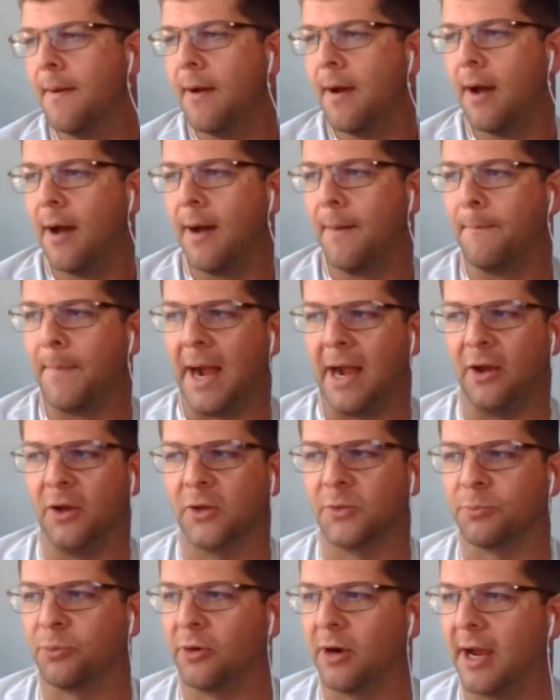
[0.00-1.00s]

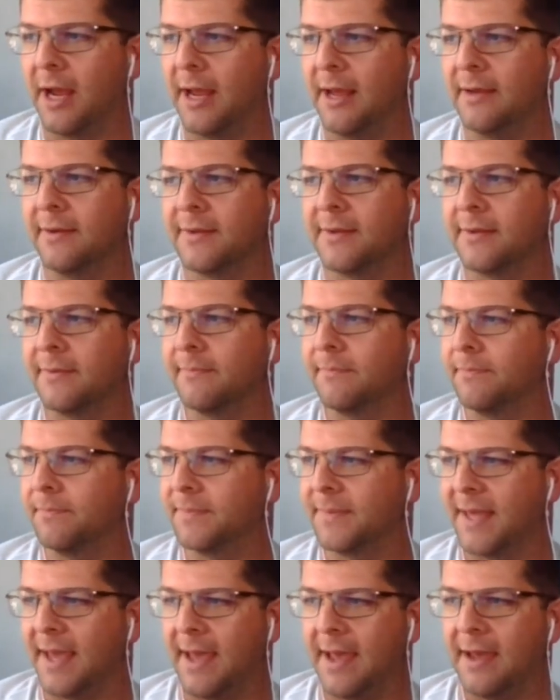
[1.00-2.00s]
Miles Price,
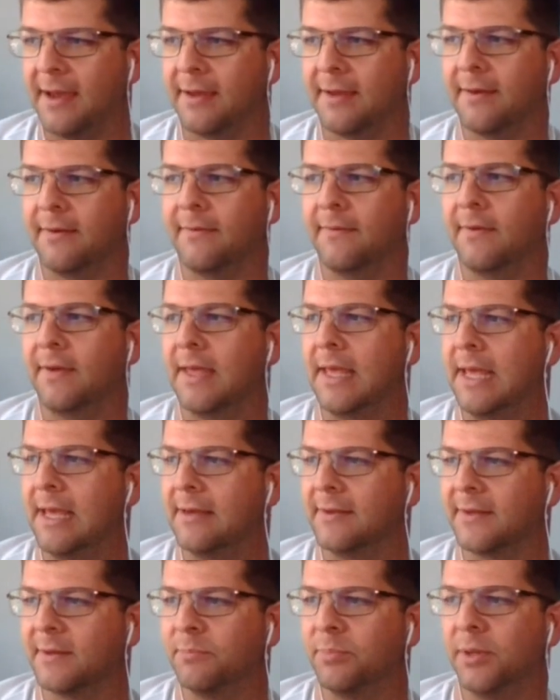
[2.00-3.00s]
Tech.
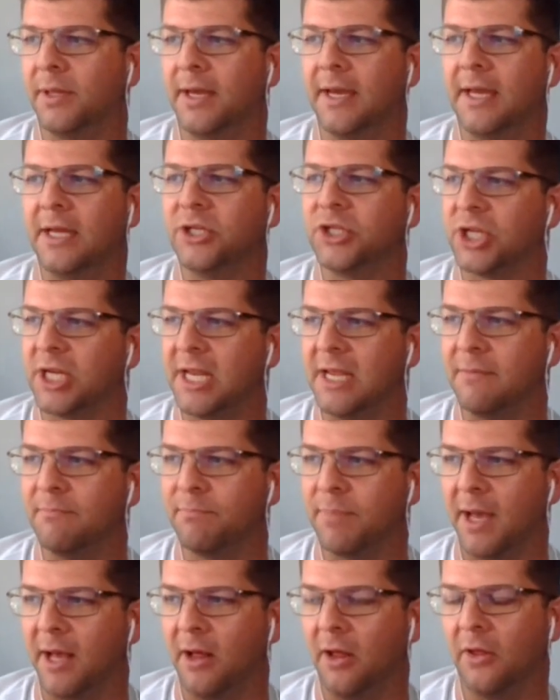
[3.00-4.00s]
He's in play. Jaheim
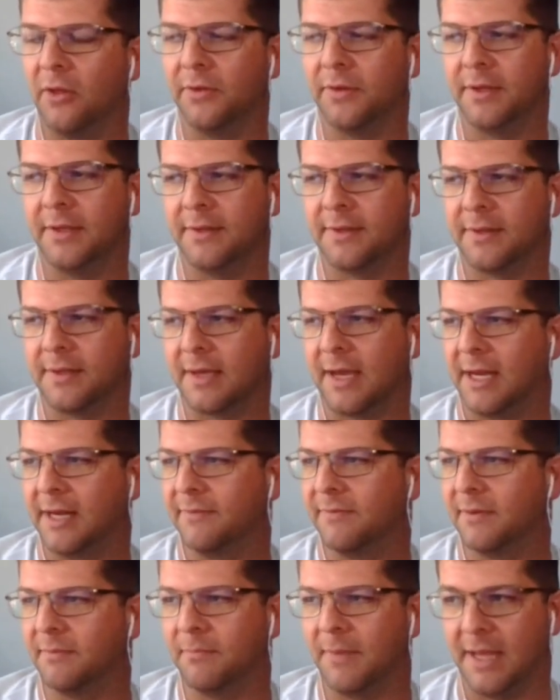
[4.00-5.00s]
Bell,
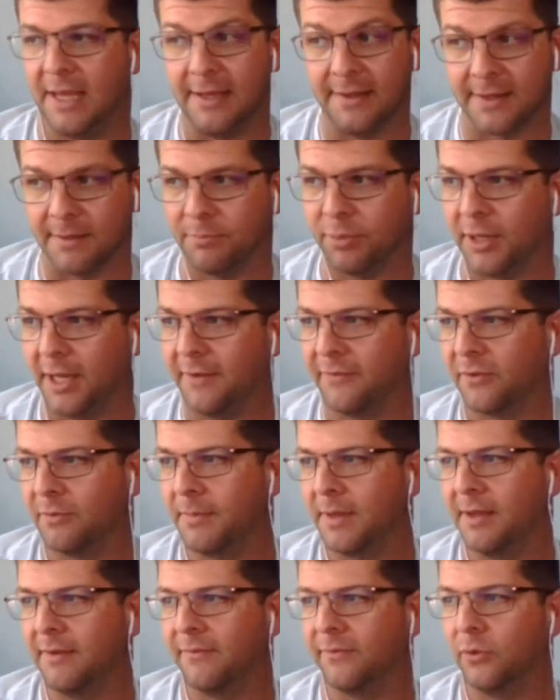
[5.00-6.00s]
he's in play for
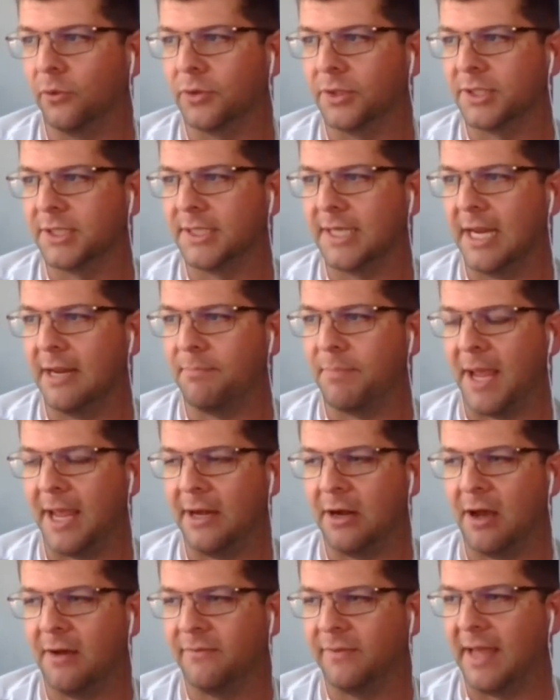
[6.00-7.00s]
me at Florida State,
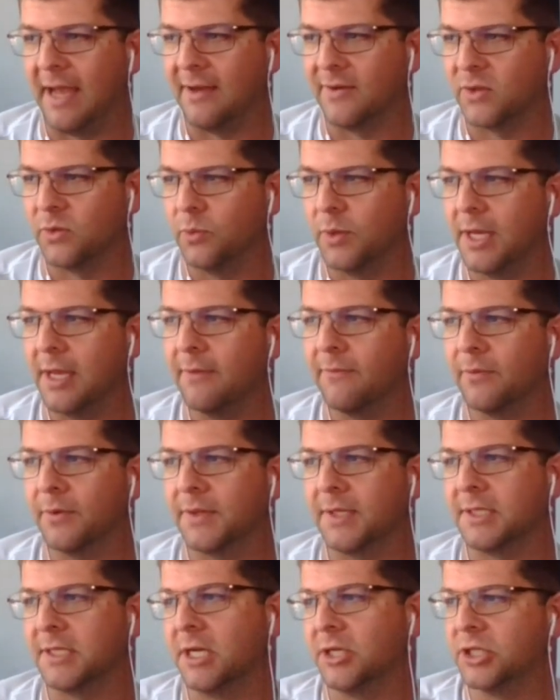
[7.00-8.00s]
paid off last week for
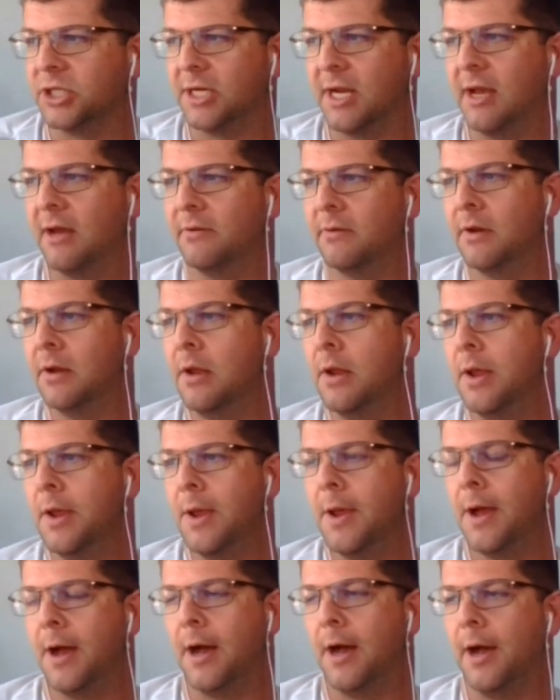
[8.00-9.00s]
the touchdown.
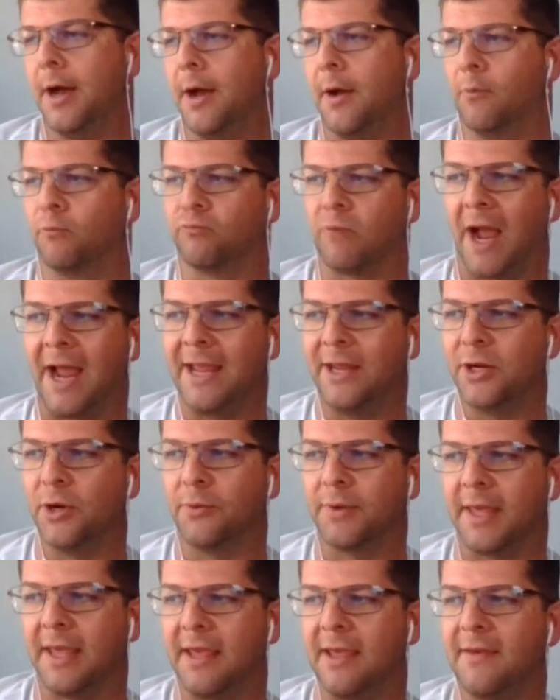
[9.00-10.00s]
Ryan
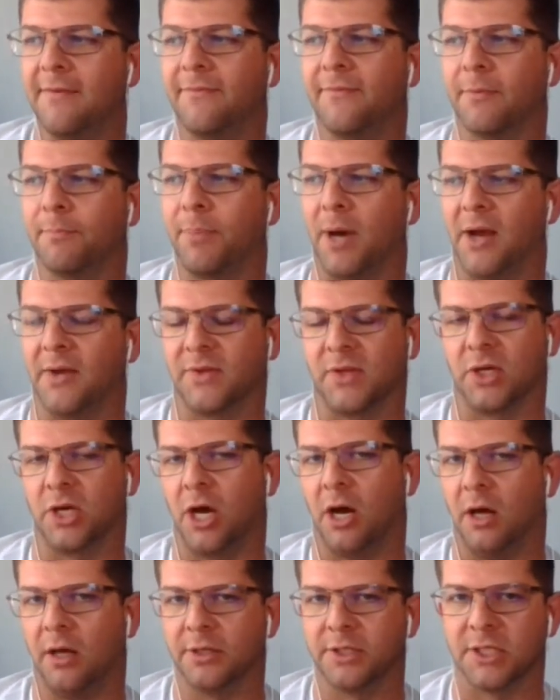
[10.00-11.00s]
O'Keefe for Boston
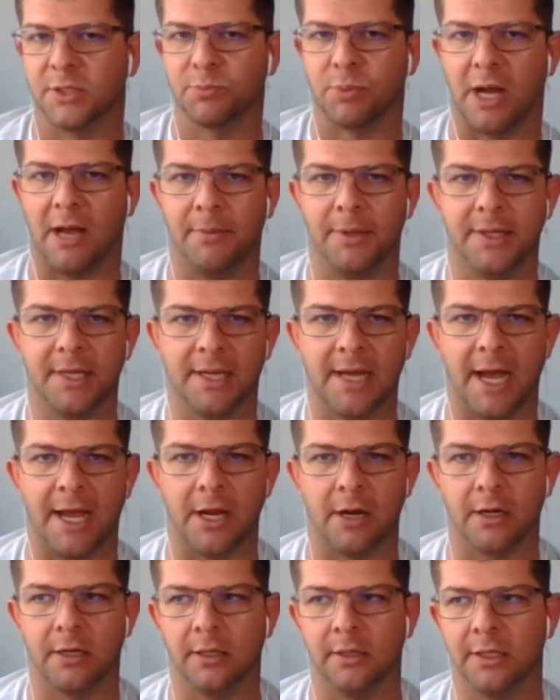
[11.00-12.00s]
College is probably the guy
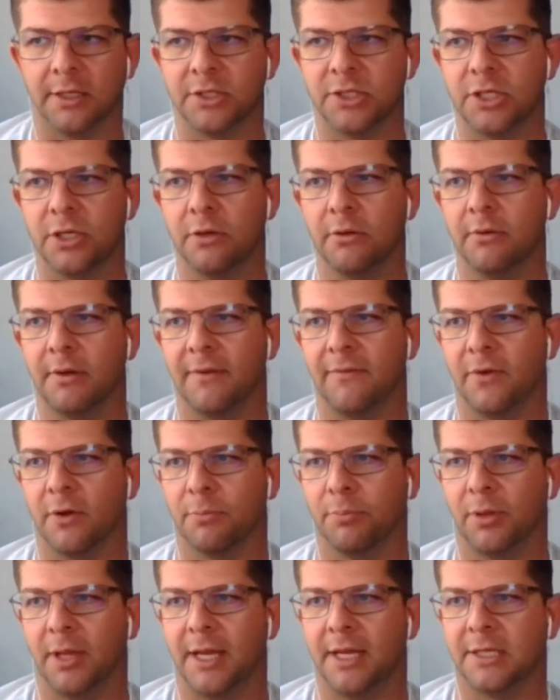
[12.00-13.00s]
you're going to look to if you're
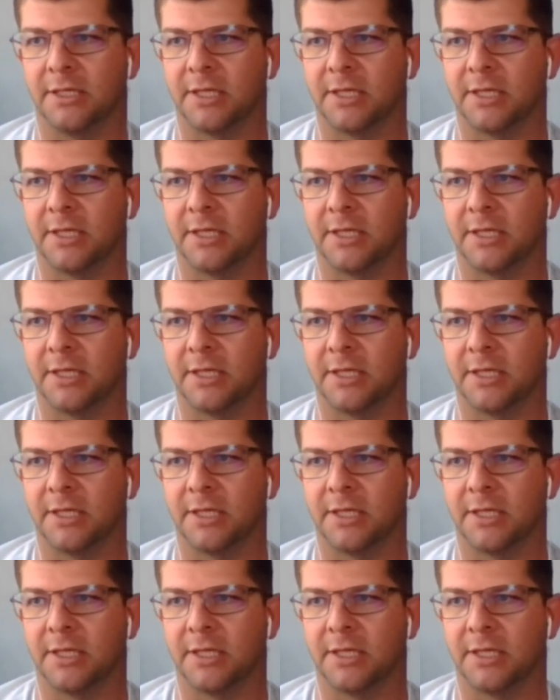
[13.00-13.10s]
playing